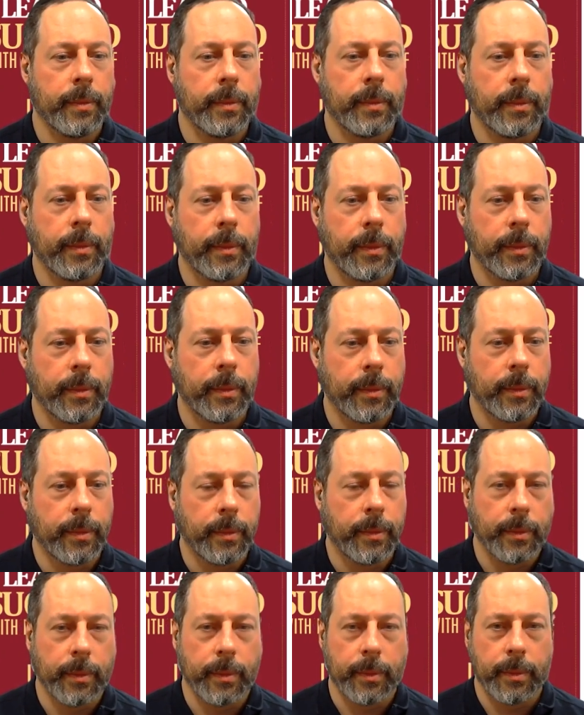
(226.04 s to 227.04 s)

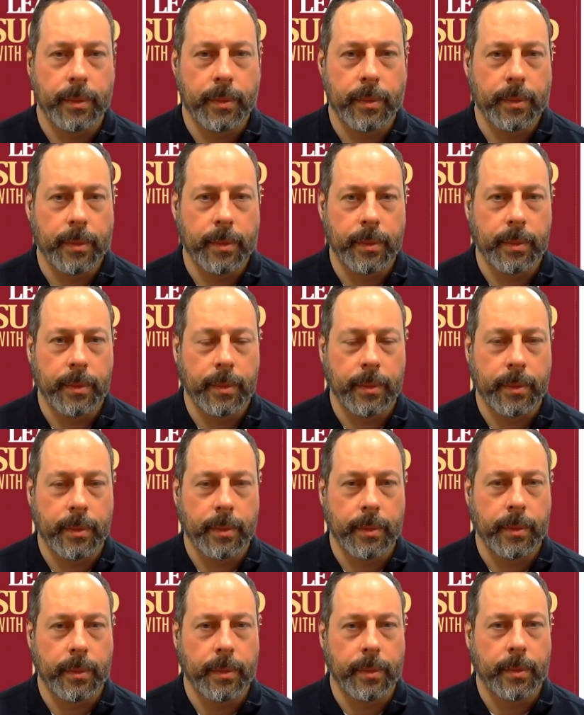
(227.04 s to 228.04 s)

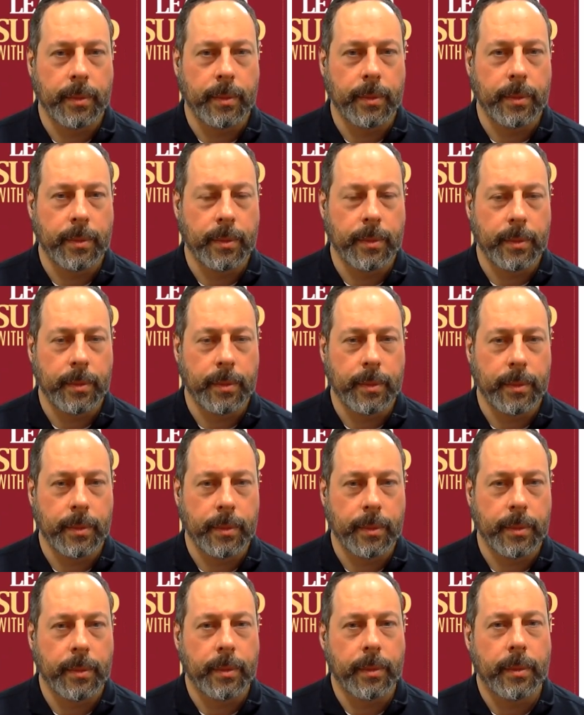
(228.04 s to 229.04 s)

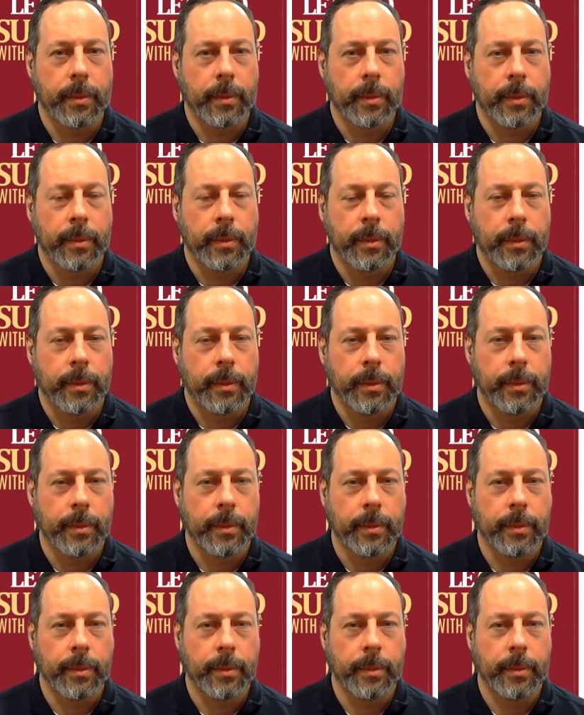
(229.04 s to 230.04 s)

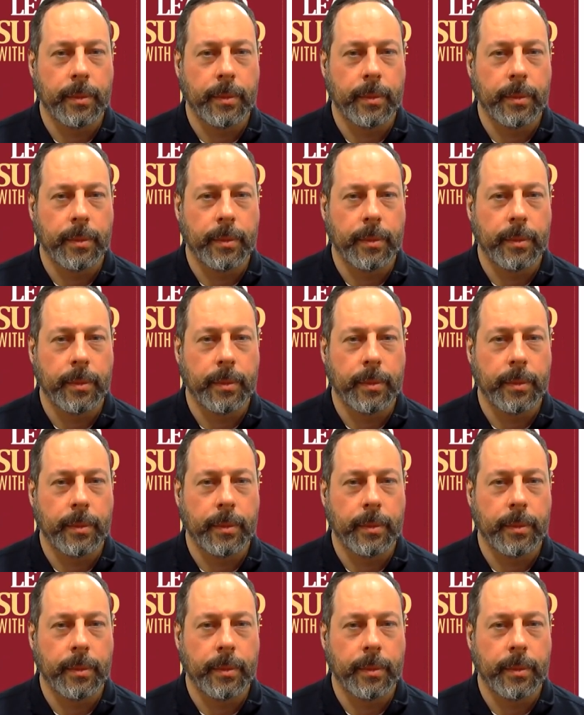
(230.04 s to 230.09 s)
[no speech]